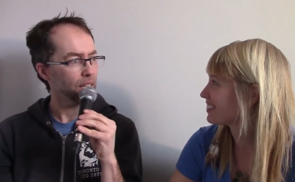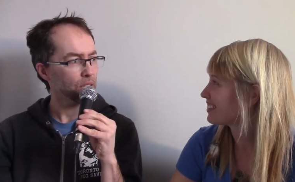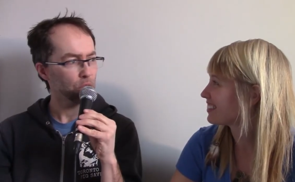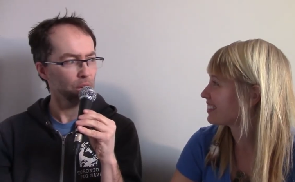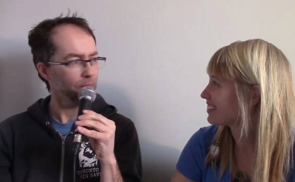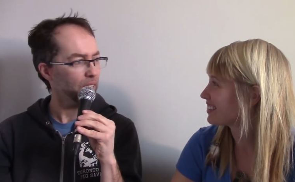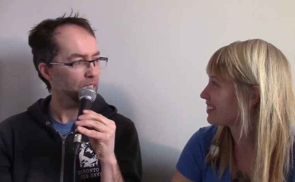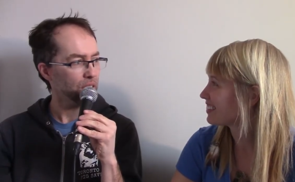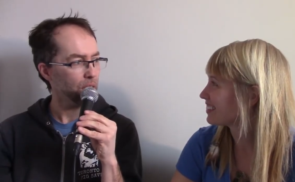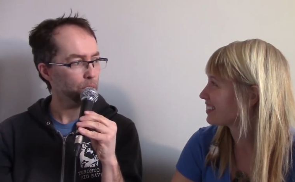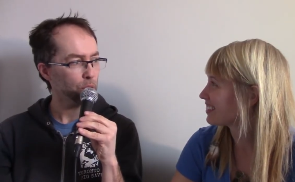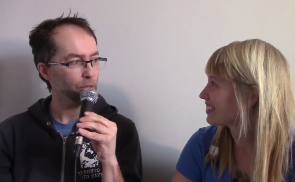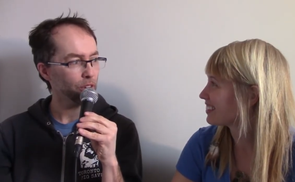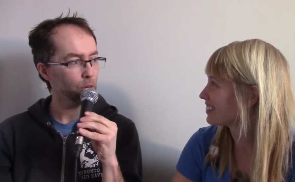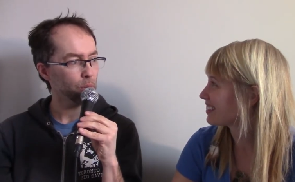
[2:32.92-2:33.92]
Speaker 1: Do you have any tips
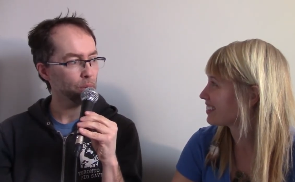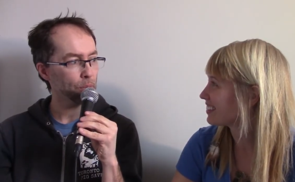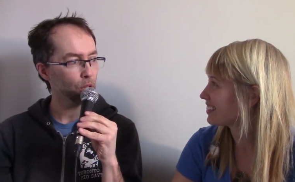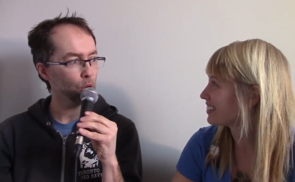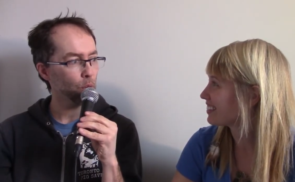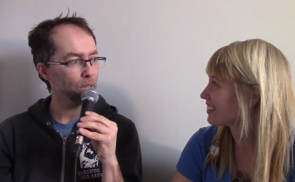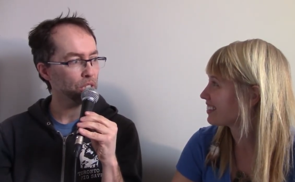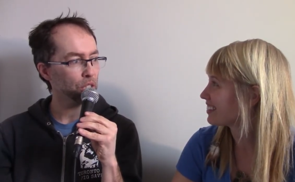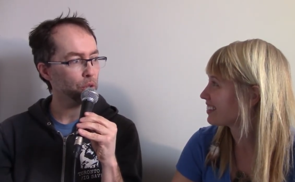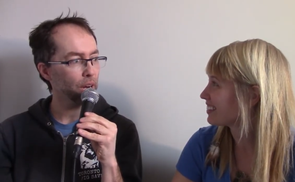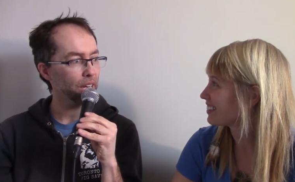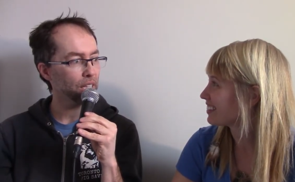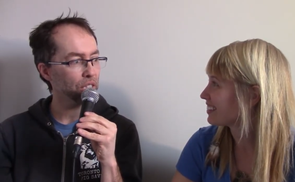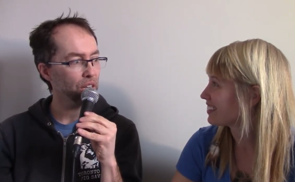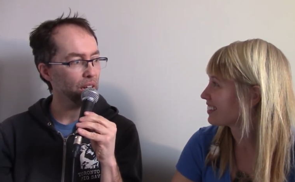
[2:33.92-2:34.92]
for people who want to try
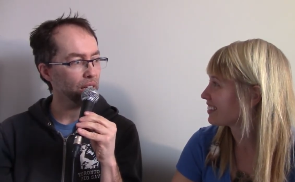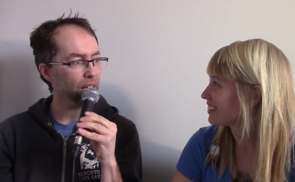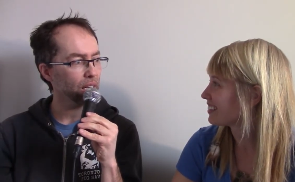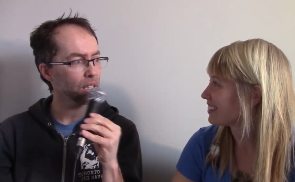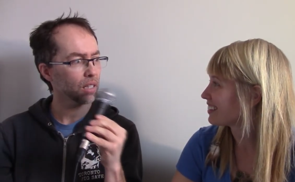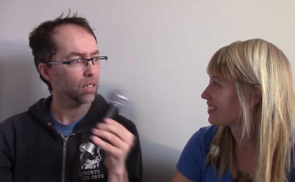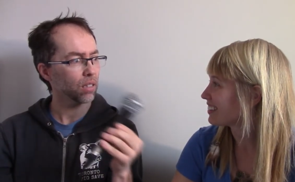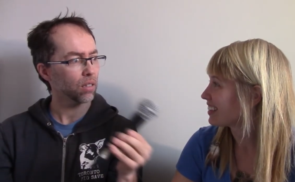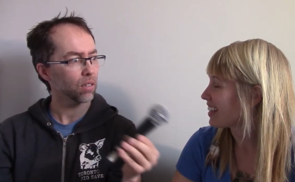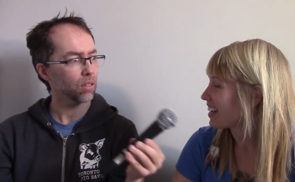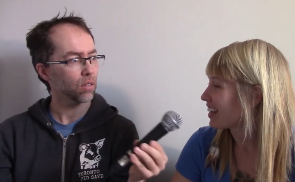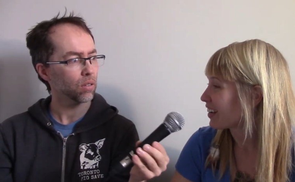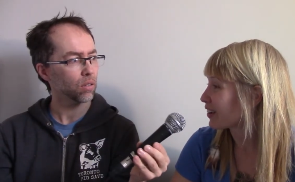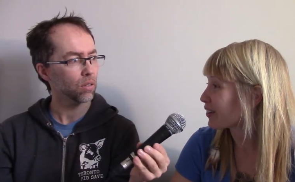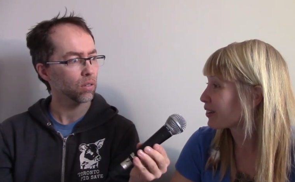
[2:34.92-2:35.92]
hitchhiking?
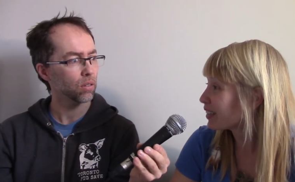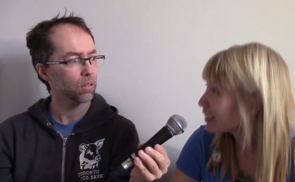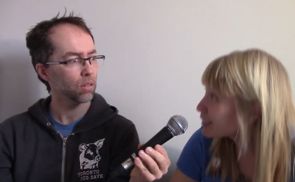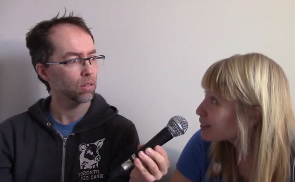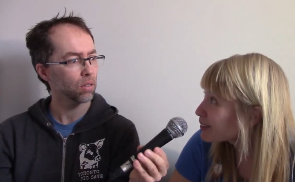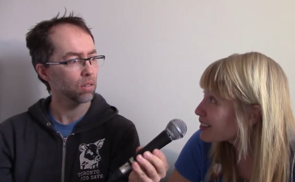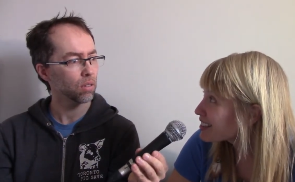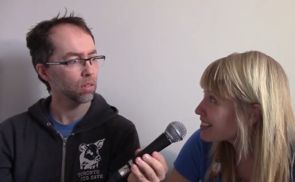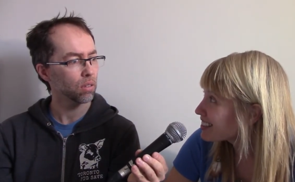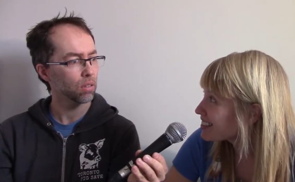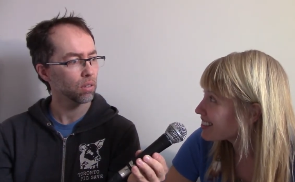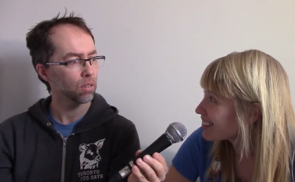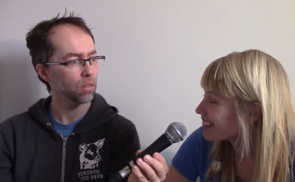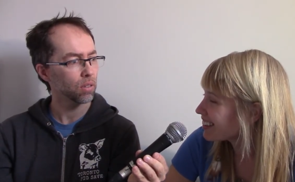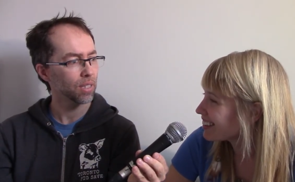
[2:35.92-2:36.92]
Speaker 2: Great question,
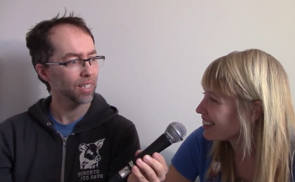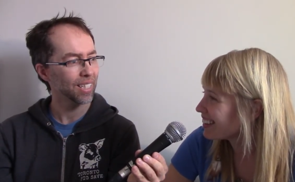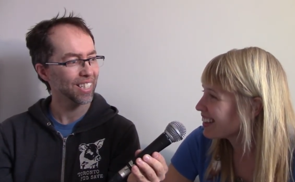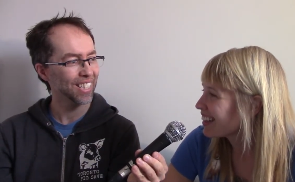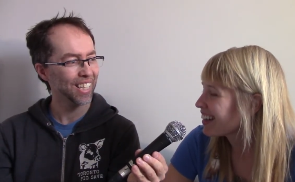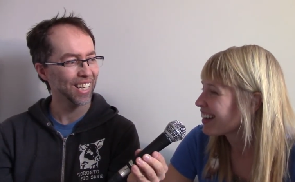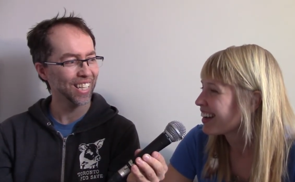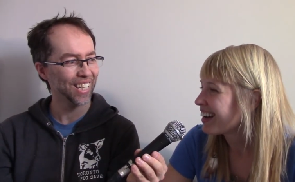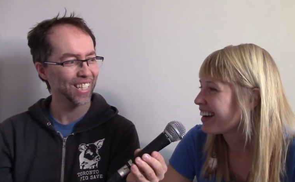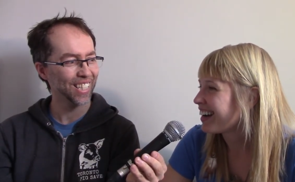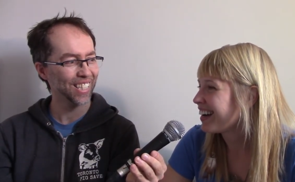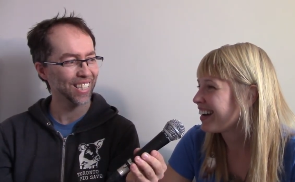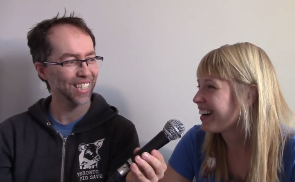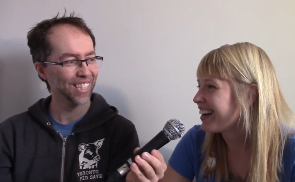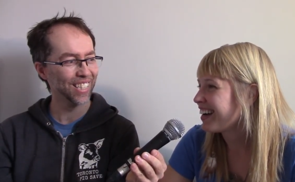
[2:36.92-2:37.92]
John.
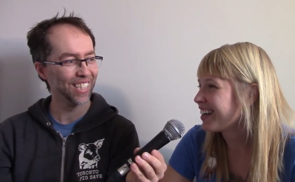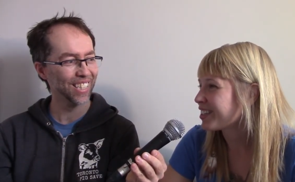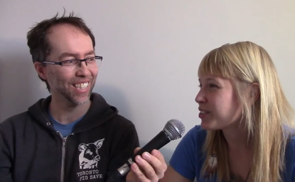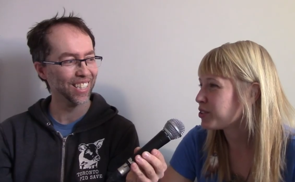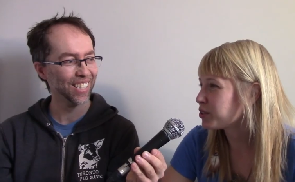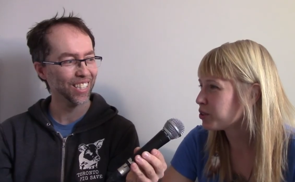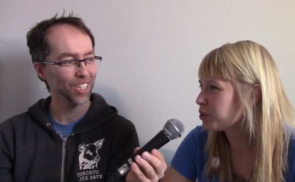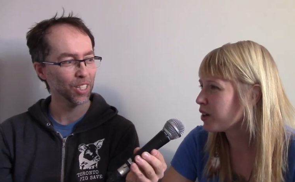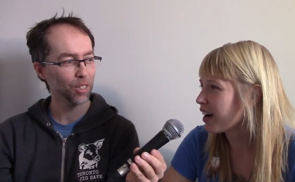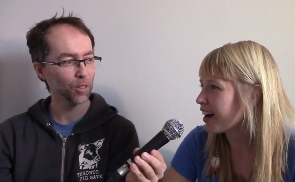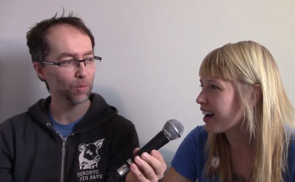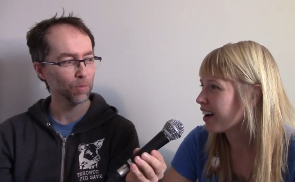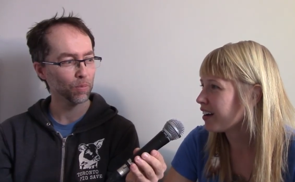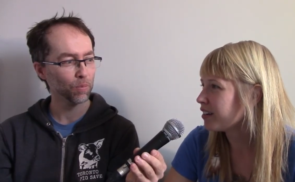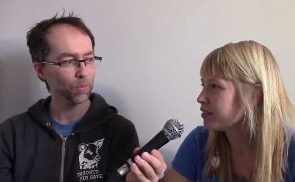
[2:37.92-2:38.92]
I do
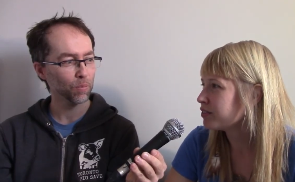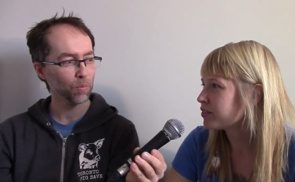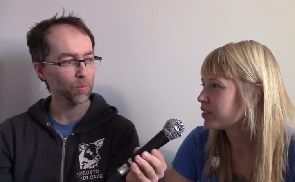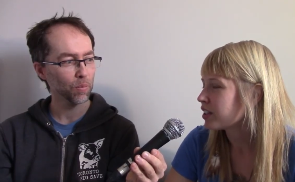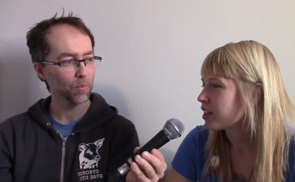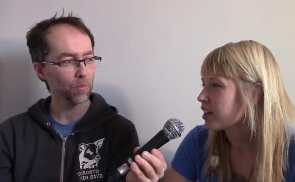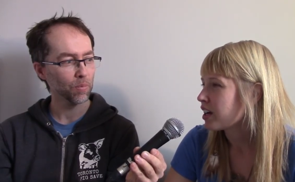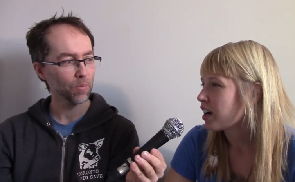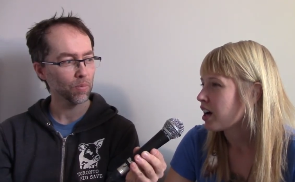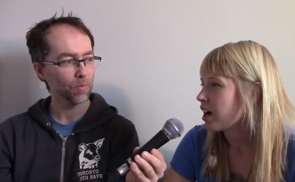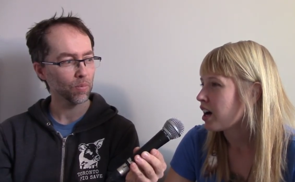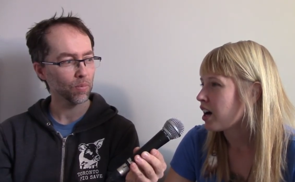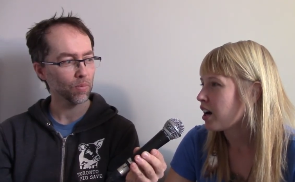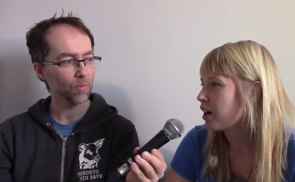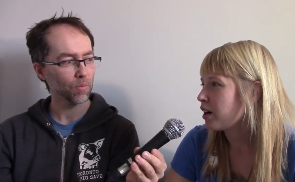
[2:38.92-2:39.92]
have.
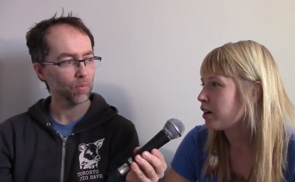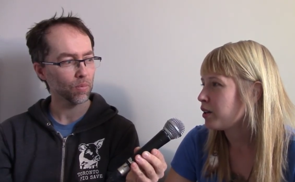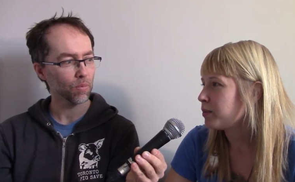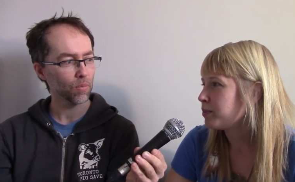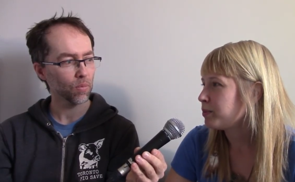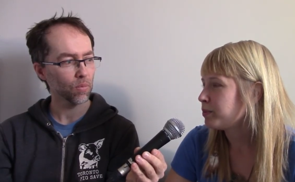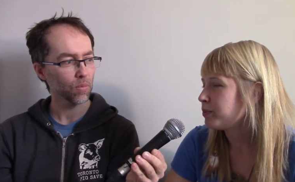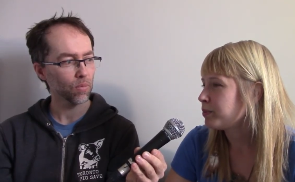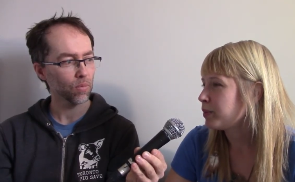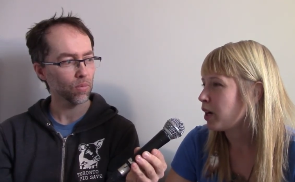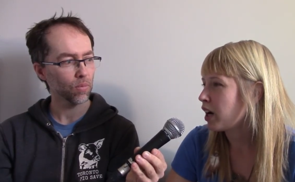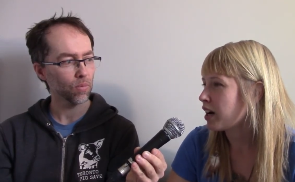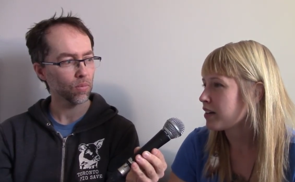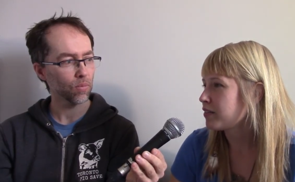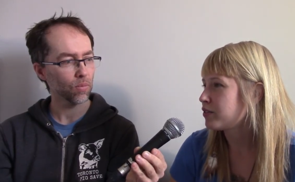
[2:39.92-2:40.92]

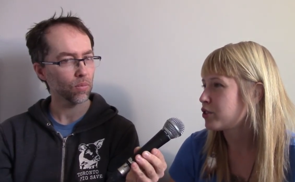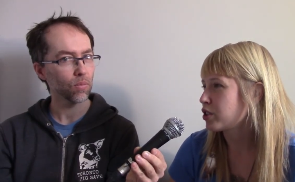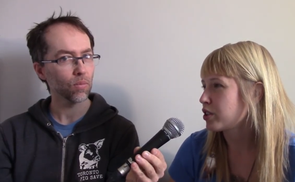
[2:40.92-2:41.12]
I've